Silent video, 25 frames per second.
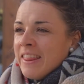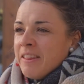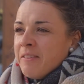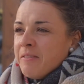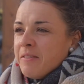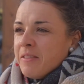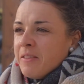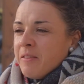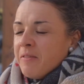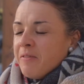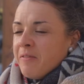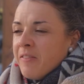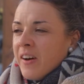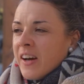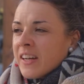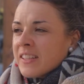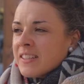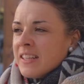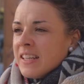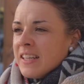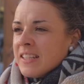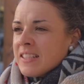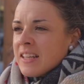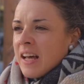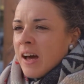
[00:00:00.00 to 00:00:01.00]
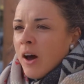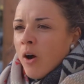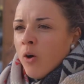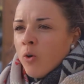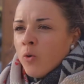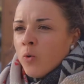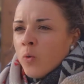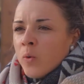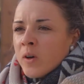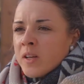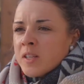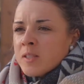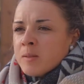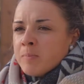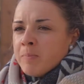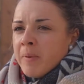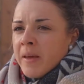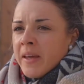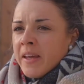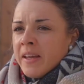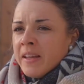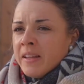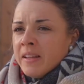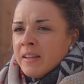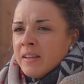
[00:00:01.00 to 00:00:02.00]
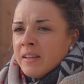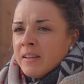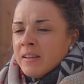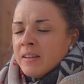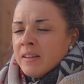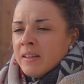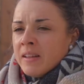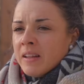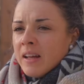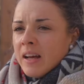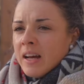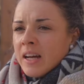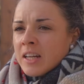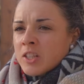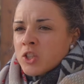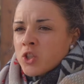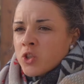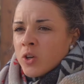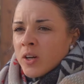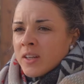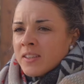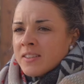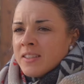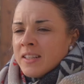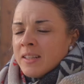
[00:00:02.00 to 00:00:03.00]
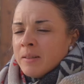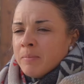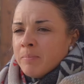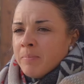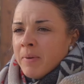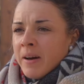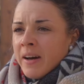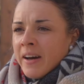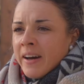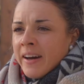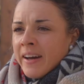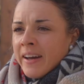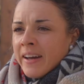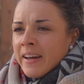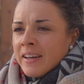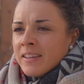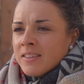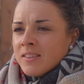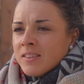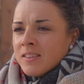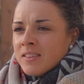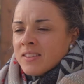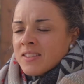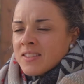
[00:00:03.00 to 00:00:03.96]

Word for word: the, the fact is I've always been attracted by